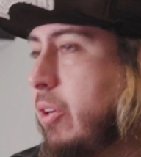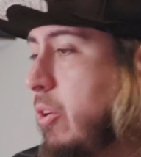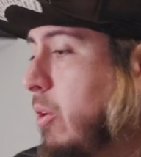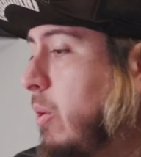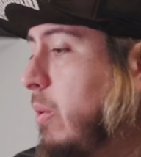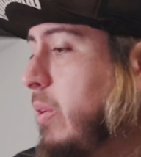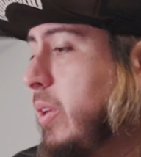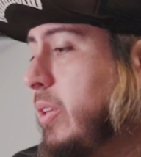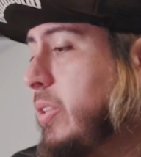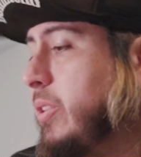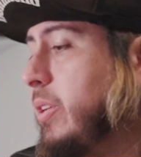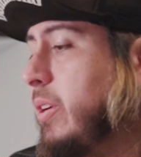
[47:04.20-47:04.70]

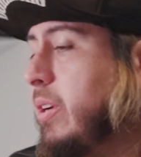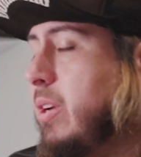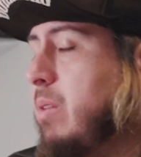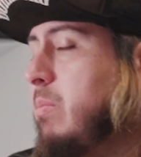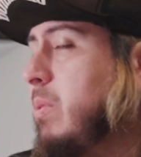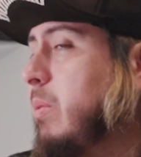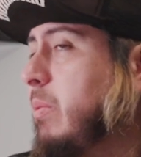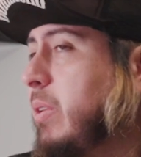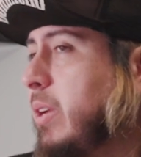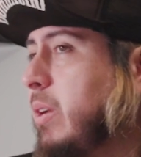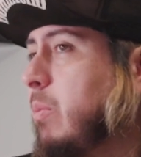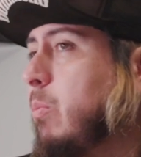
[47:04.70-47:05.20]
goal is you're going to be
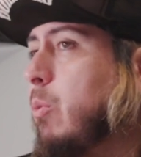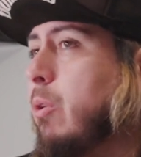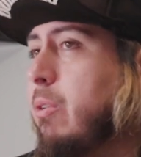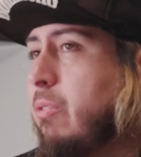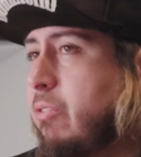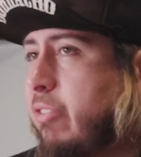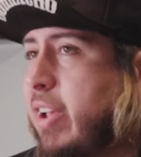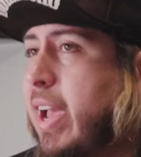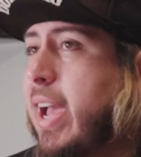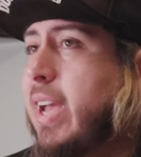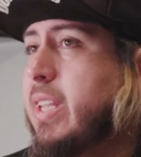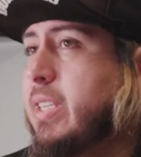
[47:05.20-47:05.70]
able to get more
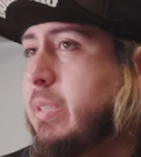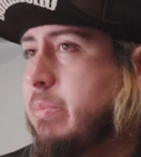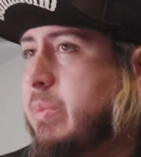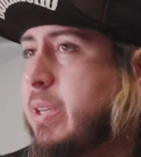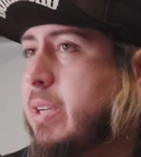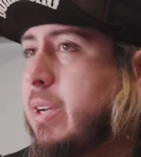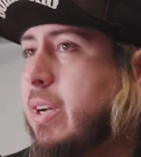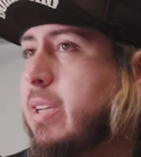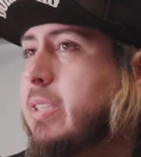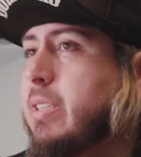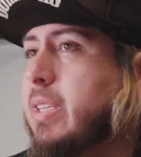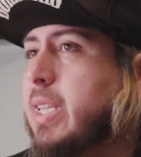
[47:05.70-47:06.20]
fans
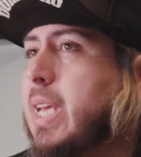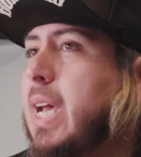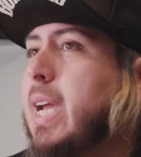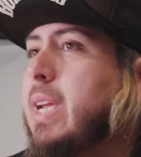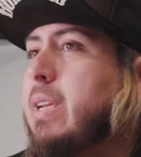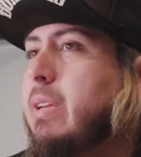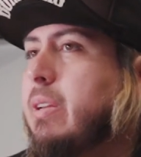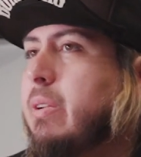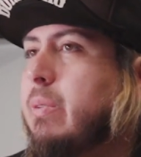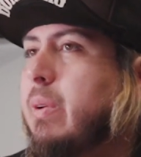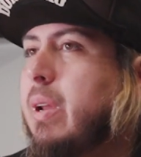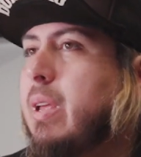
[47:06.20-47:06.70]
because of that.
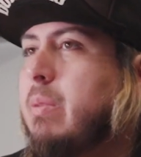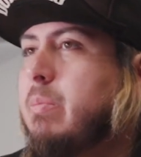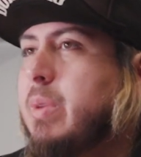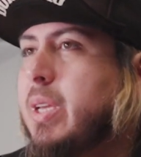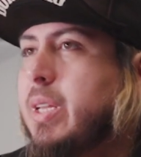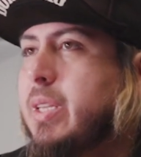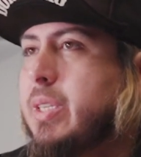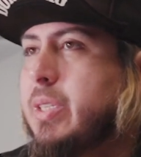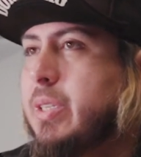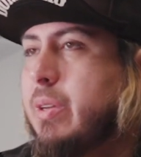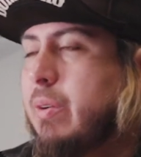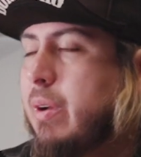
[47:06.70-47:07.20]
You know what I
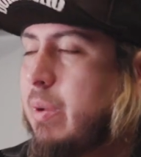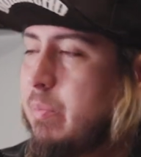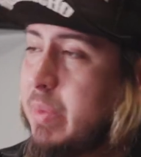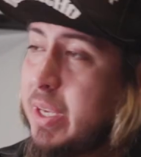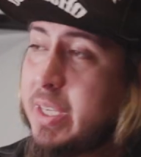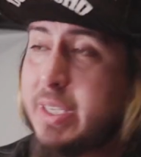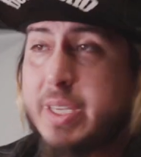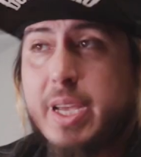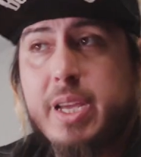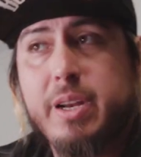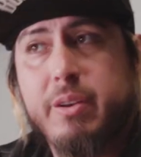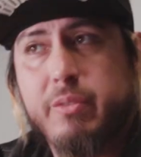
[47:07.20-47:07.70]
mean? So I'm
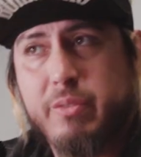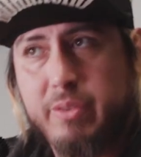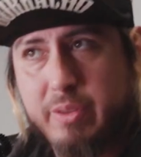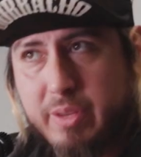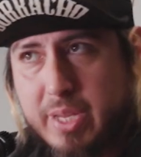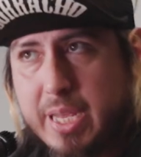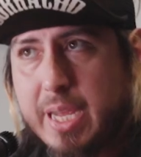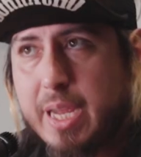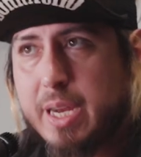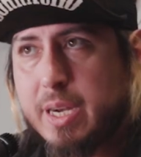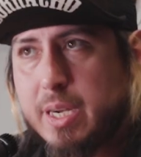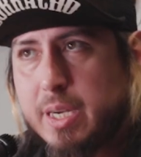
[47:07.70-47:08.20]
excited for
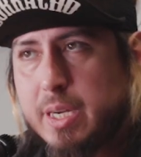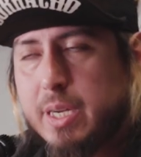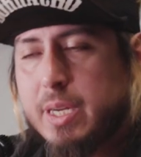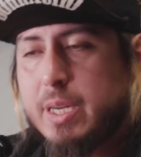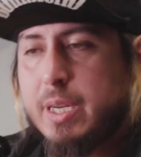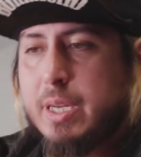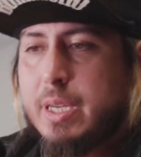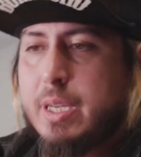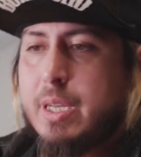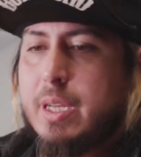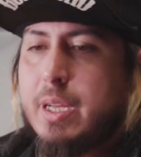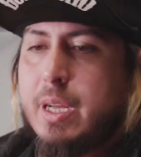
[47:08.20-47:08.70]
that.
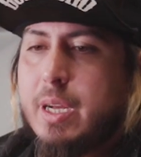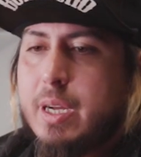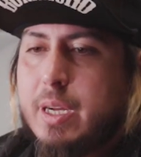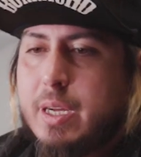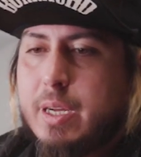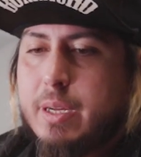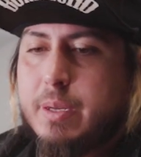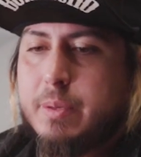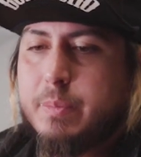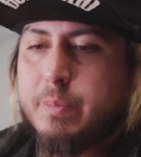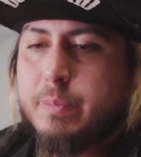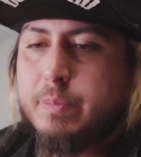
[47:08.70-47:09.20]
Okay.
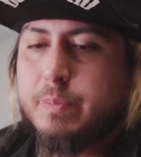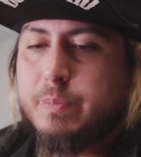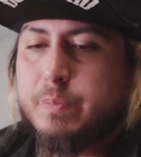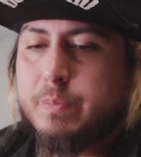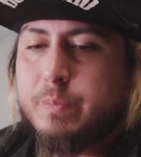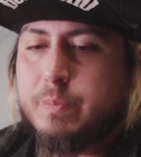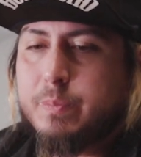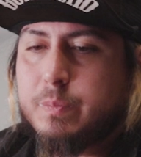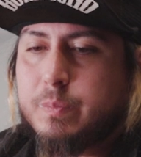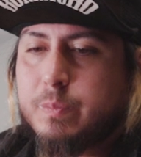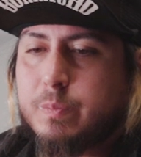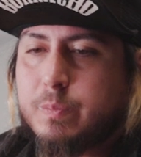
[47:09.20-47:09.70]
And
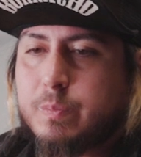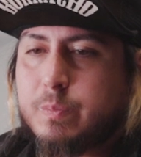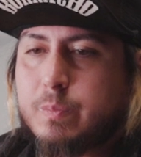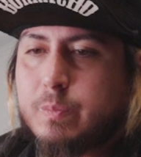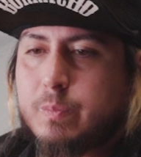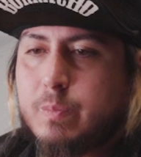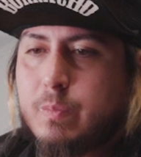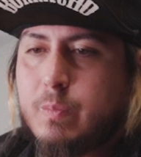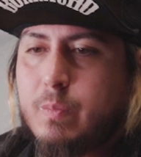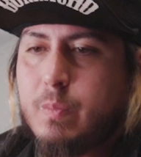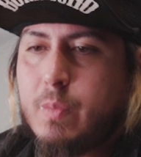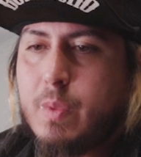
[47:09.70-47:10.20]

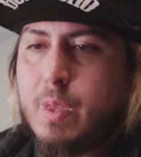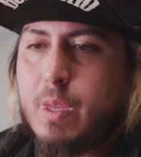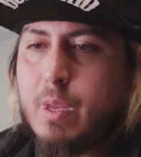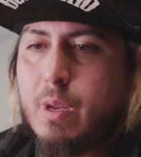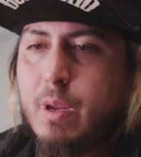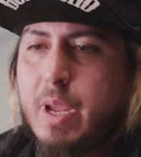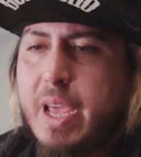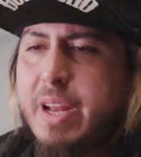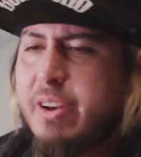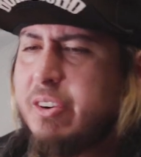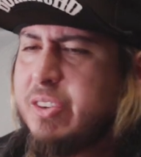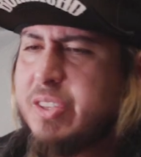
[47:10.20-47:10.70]

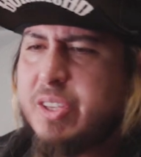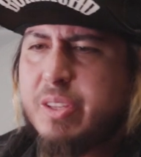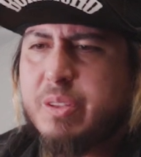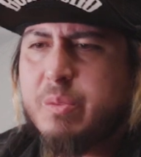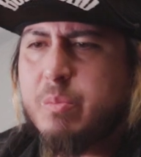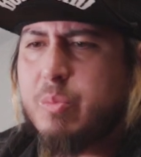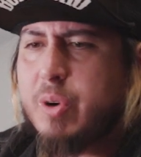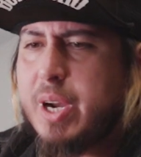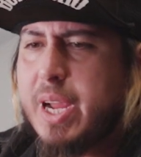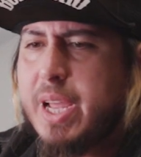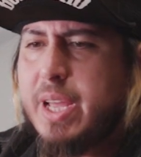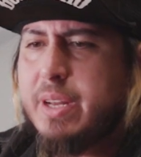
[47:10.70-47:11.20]
there's other
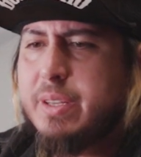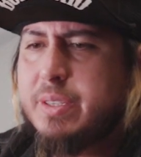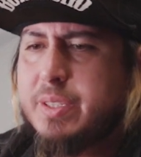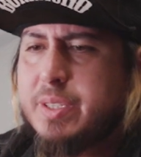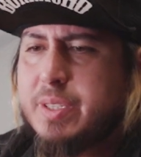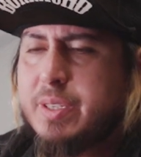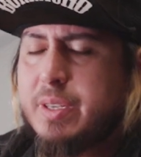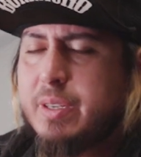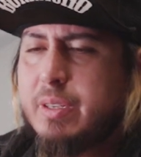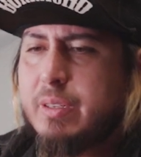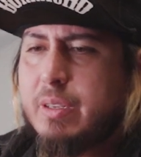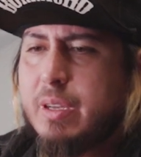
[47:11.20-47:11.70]

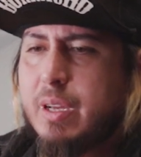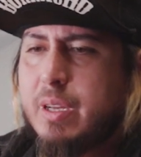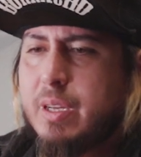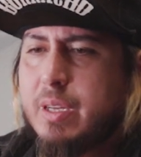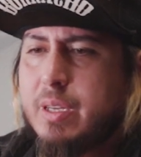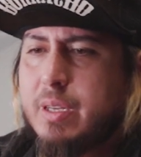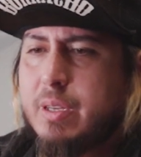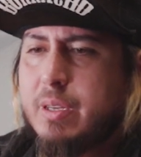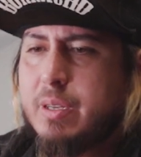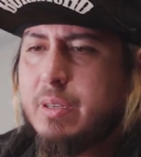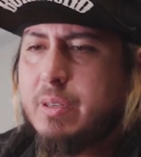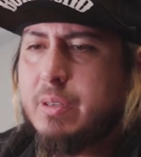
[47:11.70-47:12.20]
brands.
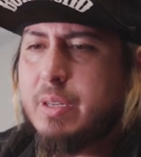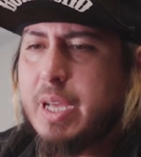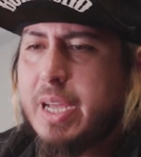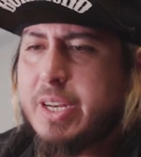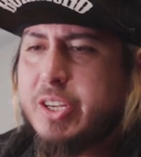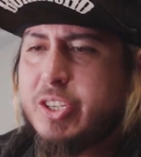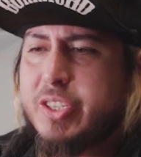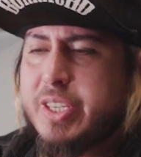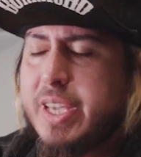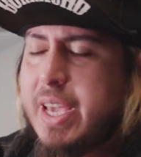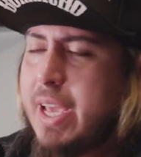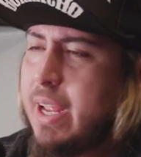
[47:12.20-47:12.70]
I
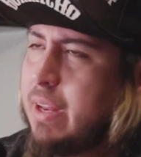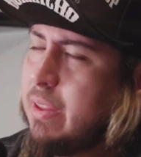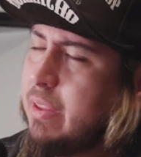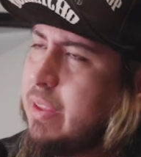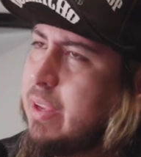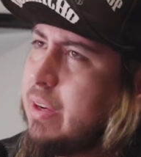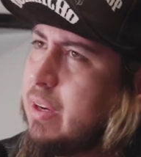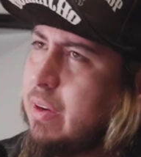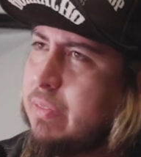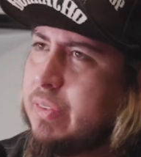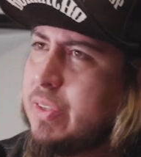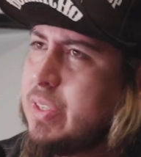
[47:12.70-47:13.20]
just can't
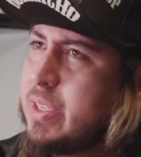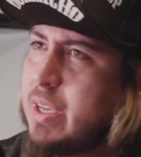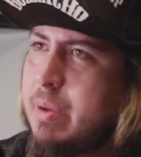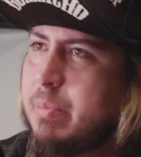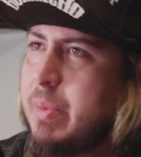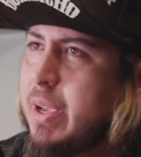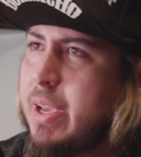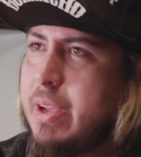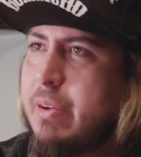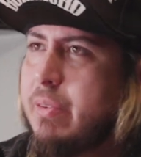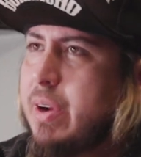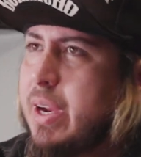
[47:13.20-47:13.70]
think off the top of
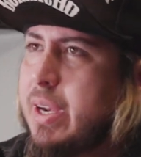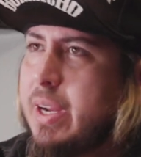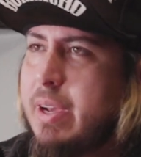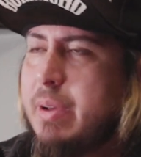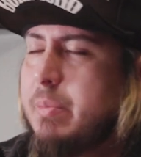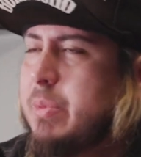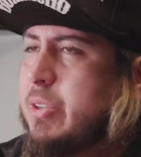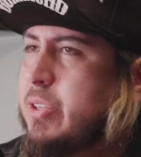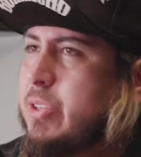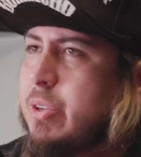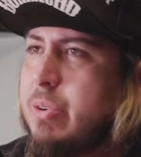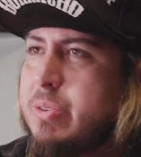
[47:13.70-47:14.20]
my head right now.
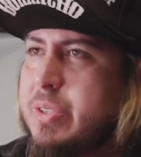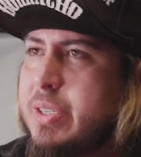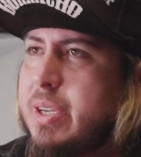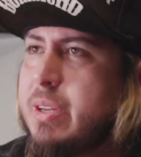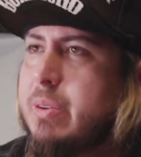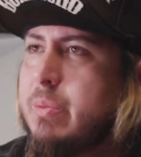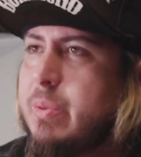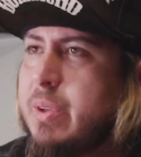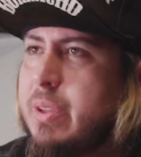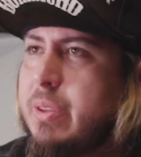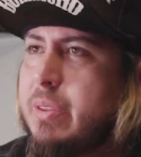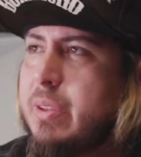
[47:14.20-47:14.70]
I'm
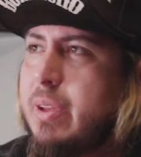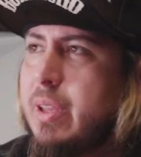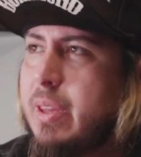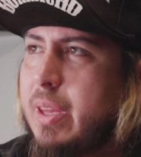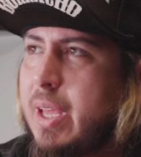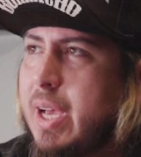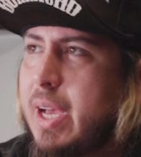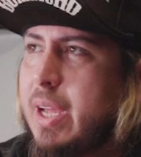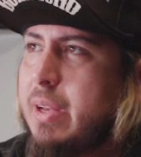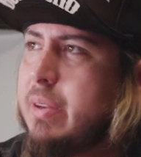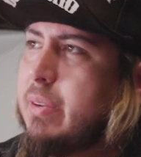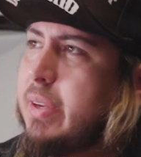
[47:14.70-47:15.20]
associated with a
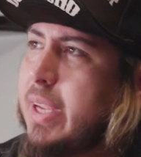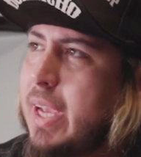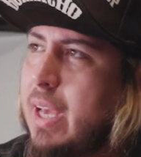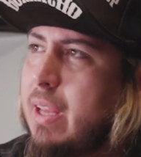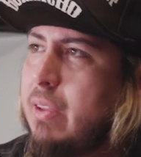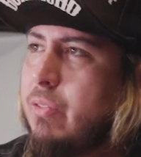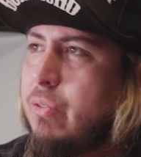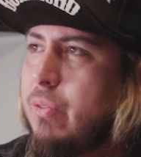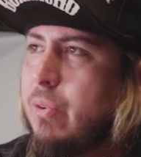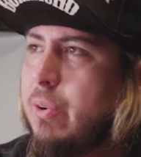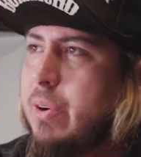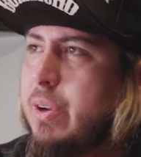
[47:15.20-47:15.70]
lot.
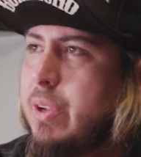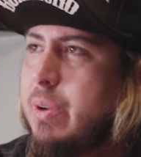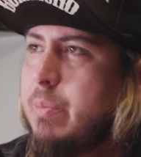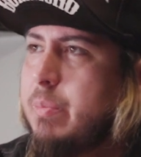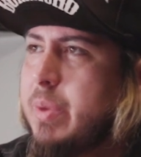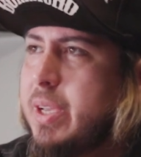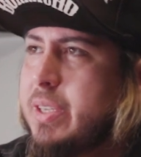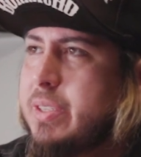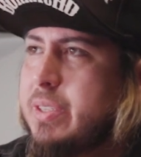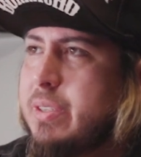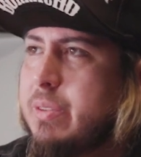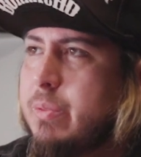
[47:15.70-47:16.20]
California,
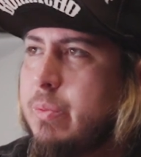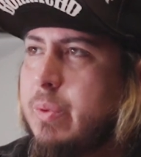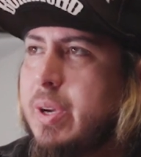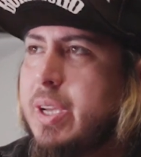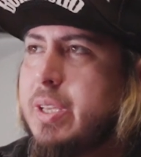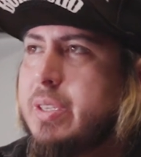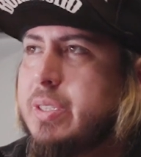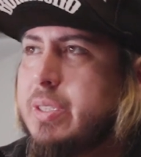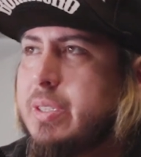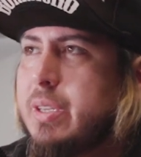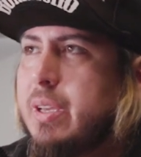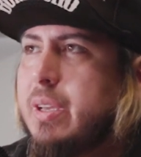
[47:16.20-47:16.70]
Best of the
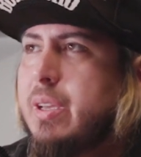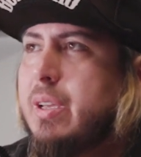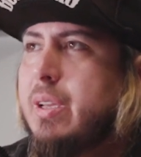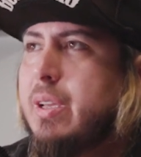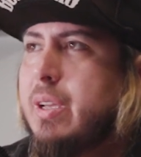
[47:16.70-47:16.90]
West.